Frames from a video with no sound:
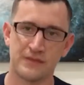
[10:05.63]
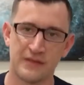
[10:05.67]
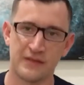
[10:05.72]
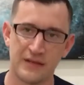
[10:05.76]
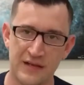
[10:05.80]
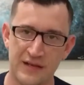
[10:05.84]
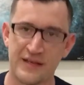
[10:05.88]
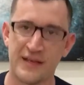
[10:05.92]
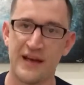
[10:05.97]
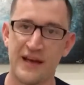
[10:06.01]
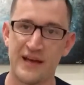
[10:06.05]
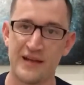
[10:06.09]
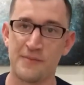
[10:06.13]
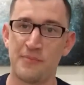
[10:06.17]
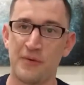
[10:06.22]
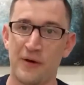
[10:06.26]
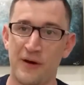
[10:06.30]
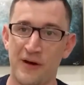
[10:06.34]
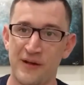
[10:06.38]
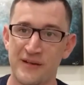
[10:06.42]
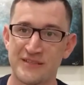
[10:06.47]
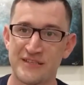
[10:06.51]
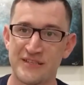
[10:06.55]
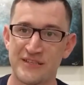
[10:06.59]
I kind of
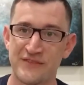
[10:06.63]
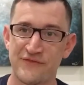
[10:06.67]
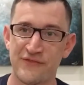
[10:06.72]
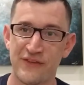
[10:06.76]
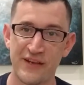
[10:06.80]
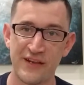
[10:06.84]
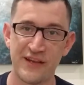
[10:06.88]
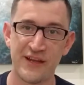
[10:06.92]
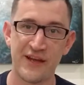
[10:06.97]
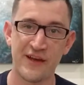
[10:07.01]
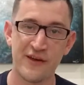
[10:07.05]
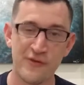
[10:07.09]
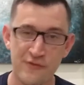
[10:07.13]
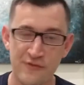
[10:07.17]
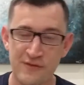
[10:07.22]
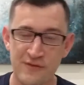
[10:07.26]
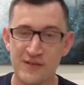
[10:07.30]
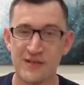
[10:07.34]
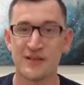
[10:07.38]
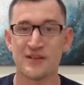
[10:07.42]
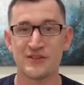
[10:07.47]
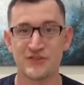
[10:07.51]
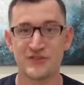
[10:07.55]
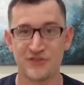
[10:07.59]
paused this video
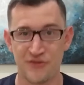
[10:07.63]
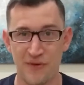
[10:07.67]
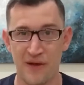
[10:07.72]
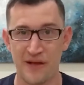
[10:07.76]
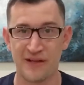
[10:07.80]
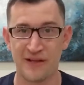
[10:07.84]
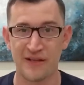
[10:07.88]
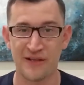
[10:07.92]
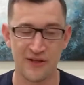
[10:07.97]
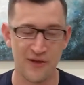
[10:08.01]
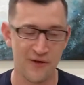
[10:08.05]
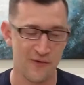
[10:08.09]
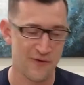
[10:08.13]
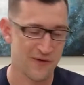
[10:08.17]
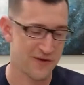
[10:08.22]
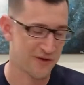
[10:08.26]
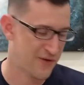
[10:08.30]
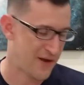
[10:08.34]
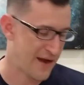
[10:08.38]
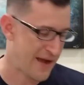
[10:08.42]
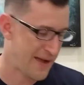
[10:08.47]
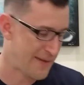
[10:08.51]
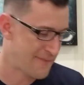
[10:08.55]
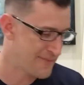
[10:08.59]
so I could go and
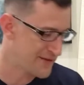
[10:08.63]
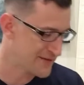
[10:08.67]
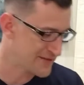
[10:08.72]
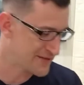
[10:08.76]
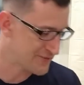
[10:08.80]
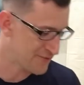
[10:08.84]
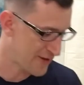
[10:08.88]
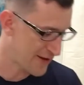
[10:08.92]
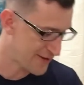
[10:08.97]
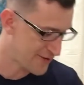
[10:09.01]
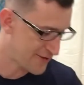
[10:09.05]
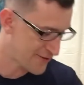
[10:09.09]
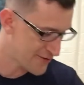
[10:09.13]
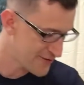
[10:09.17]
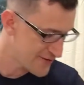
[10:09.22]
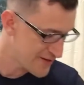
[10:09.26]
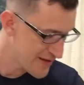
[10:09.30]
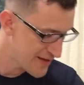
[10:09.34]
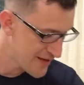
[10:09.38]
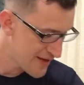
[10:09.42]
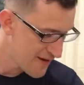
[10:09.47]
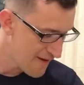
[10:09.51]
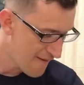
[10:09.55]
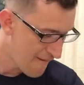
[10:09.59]
grab this record
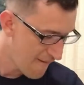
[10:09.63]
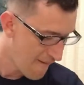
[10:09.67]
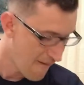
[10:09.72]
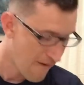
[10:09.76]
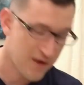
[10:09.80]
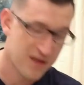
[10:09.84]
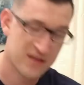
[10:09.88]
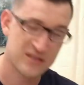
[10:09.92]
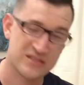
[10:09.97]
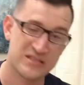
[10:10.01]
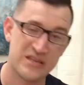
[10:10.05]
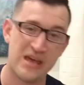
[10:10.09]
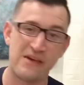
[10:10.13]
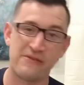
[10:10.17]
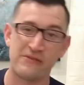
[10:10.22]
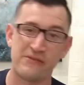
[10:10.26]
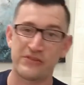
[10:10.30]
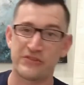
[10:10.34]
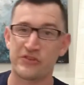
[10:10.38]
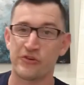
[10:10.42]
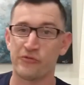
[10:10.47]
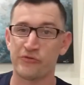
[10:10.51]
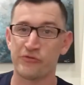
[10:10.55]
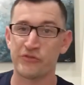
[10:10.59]
because I haven't
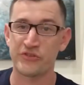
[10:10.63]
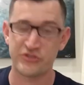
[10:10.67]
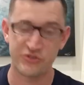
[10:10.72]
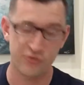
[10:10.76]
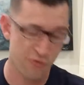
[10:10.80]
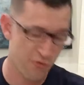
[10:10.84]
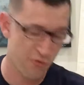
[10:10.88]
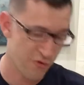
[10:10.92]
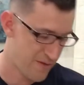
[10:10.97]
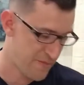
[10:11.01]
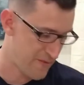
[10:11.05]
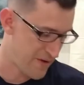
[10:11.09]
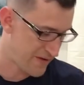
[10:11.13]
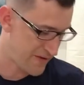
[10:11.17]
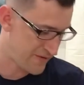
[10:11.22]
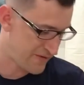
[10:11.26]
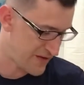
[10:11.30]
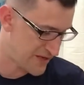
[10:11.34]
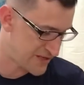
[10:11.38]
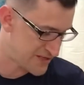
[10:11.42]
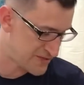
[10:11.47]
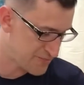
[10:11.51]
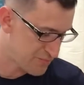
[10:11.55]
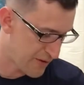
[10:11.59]
told the story about
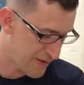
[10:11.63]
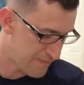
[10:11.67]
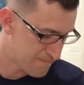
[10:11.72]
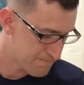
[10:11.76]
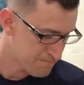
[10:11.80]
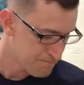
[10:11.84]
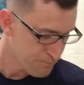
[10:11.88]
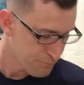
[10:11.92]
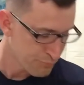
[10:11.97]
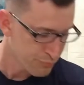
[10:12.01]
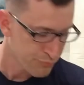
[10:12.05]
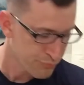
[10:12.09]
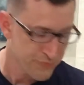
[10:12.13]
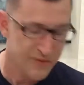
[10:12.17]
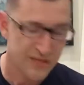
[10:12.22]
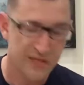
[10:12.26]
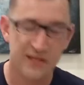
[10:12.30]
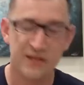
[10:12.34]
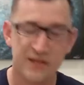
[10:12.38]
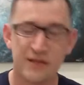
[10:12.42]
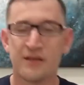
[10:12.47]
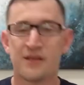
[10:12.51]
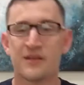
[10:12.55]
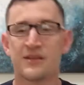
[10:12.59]
this. But
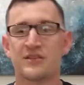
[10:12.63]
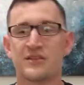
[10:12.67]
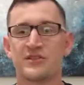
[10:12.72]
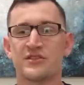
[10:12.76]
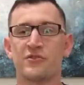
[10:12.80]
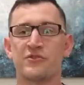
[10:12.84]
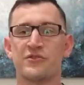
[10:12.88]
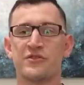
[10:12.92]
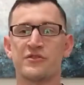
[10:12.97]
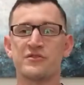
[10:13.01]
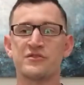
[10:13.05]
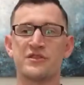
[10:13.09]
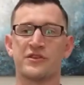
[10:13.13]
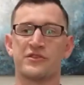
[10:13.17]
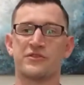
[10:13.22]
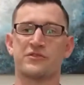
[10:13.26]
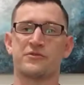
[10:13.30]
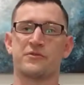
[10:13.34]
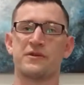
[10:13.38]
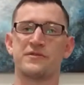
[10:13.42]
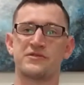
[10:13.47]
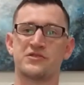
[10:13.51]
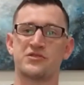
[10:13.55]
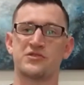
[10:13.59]
so there's a
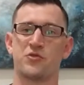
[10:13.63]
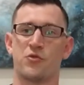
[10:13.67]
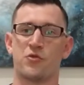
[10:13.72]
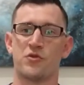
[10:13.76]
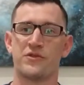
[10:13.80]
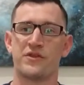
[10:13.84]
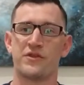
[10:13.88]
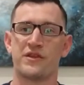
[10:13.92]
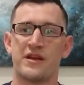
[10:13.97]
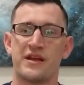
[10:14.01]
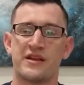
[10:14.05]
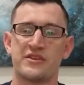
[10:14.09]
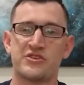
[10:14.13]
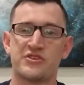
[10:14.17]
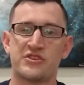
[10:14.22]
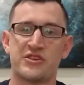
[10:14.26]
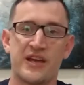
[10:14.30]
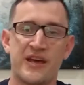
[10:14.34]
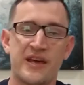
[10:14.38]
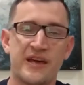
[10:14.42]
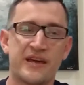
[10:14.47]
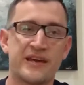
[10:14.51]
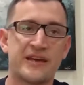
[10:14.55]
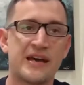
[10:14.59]
thrift store that I
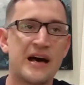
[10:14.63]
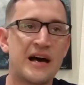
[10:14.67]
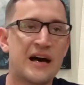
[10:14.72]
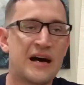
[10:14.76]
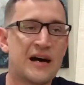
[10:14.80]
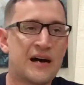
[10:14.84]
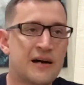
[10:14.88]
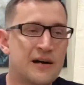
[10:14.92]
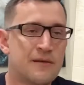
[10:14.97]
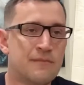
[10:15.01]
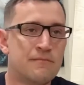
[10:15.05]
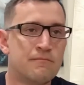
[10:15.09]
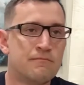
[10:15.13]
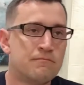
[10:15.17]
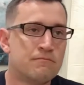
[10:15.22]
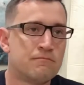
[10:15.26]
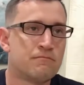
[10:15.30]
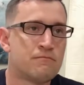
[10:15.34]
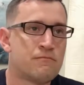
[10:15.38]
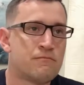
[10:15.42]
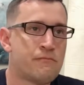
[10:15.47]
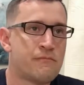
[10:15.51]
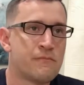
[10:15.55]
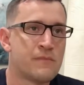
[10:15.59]
check.
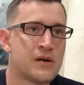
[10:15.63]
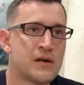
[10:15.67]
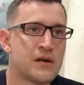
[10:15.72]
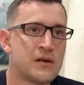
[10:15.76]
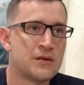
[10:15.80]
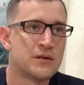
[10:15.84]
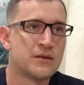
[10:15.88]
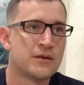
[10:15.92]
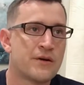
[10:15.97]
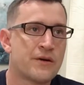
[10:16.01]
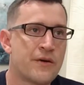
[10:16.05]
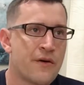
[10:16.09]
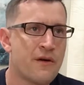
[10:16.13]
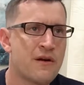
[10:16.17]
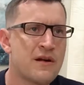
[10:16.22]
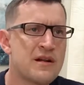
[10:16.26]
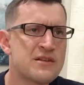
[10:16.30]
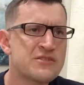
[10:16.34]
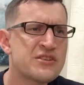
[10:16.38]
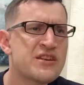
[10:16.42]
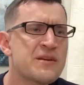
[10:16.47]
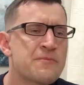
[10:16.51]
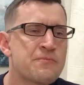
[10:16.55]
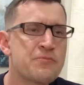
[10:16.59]
I
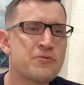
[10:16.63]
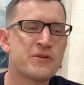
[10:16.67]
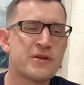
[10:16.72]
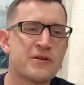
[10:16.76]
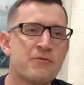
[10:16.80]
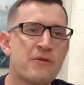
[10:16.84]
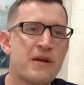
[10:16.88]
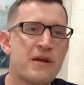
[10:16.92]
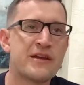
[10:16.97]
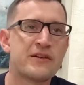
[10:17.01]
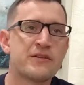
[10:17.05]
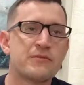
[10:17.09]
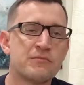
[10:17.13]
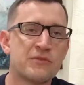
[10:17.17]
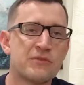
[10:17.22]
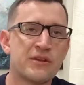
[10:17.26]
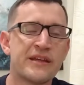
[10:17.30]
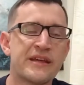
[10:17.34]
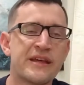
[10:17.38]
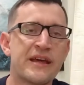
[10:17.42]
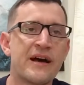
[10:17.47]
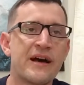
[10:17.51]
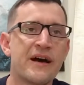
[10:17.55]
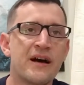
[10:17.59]
check pretty
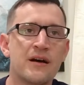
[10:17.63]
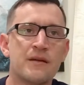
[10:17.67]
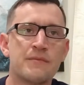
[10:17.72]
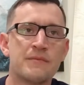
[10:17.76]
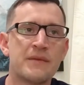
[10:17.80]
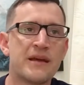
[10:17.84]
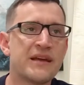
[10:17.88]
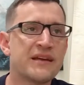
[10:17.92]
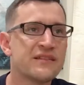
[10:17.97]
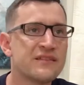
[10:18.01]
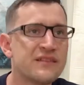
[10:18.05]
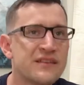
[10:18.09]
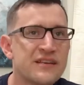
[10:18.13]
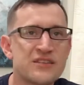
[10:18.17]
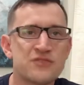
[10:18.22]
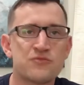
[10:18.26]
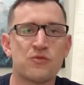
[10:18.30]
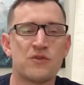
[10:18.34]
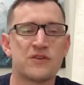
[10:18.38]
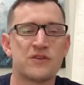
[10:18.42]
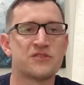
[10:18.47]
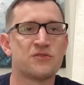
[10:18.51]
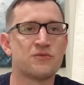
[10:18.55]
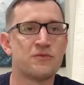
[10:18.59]
randomly, at least
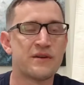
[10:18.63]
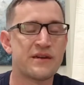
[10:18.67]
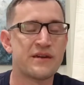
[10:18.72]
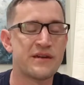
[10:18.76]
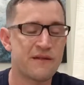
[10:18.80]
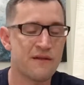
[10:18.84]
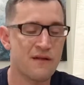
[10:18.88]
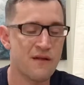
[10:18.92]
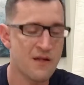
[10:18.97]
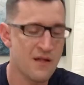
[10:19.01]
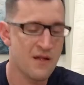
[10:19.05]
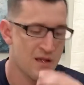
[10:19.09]
once a week.